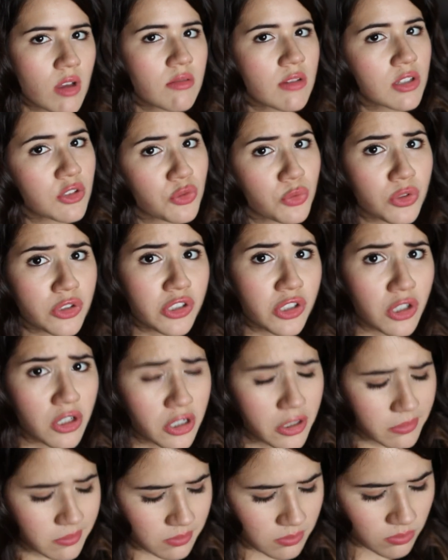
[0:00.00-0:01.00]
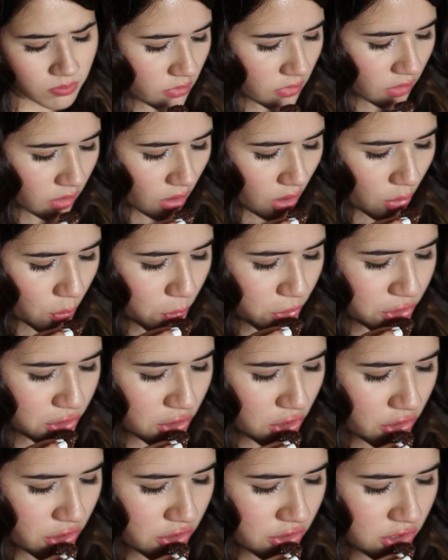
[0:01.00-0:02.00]
That's really good. Are we
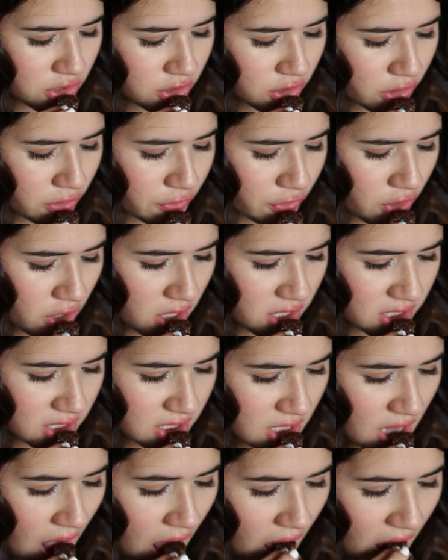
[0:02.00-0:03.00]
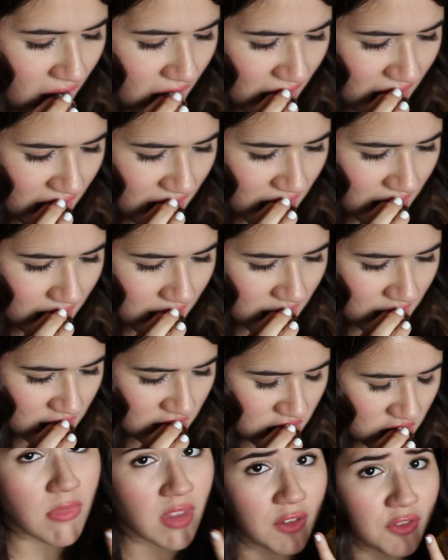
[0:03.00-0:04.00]
sure this is good for us?
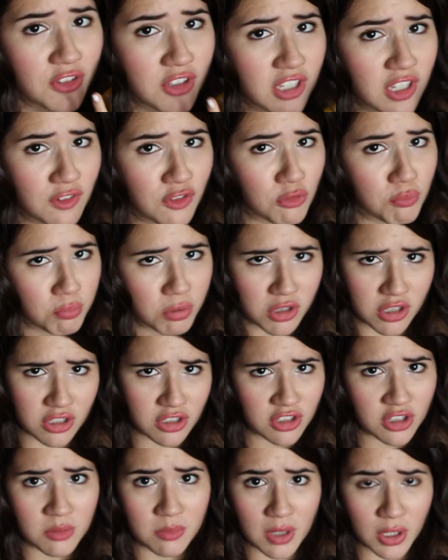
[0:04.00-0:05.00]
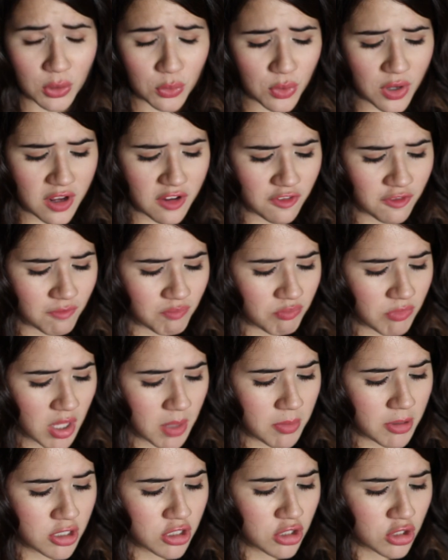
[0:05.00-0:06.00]
I feel like if you put this in the microwave,
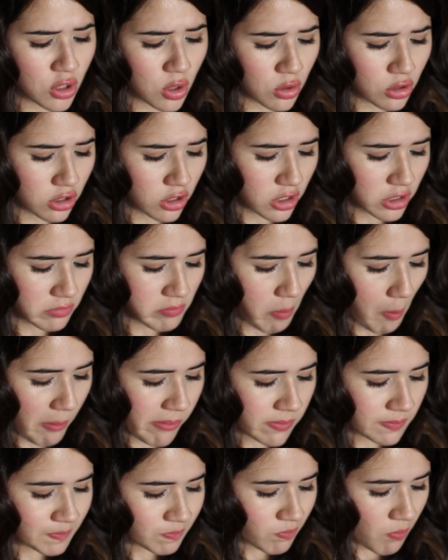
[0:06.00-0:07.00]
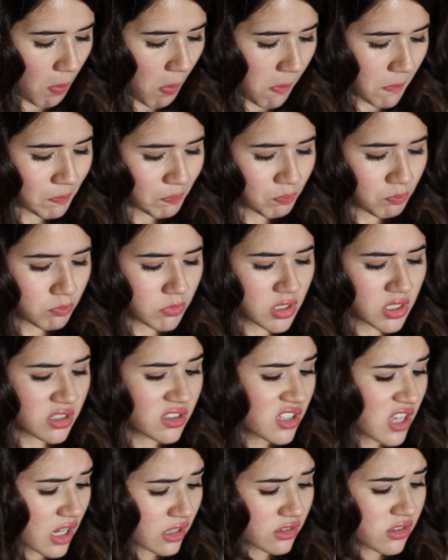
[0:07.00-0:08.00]
it'd be so good. It'd be
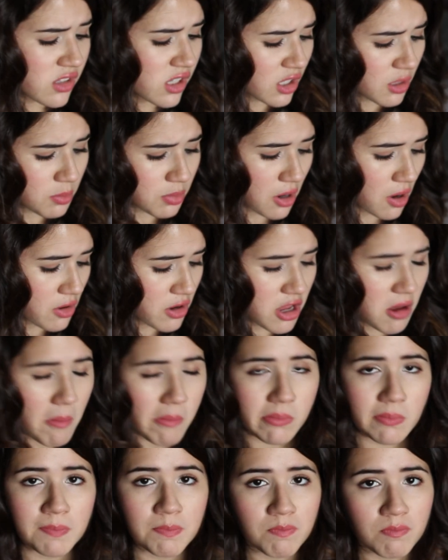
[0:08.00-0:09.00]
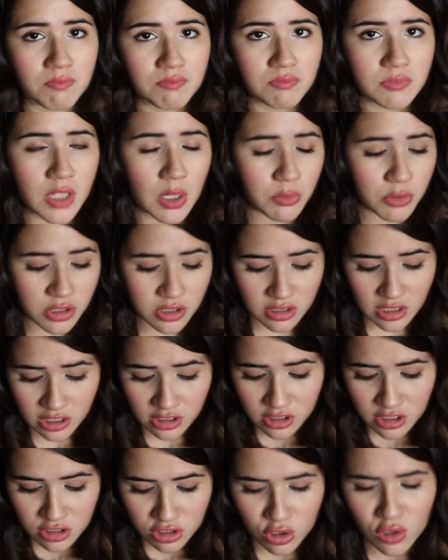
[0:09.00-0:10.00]
exactly like a brownie. I really
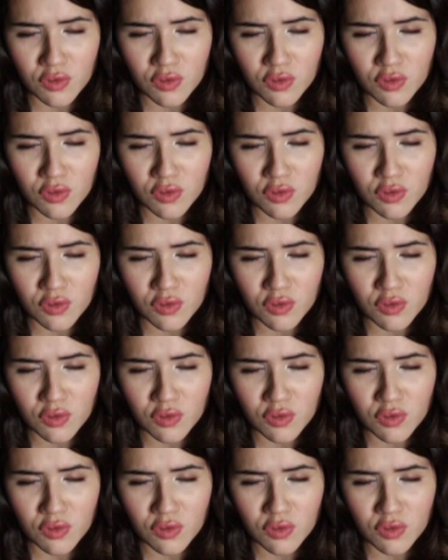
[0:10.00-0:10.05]
like this.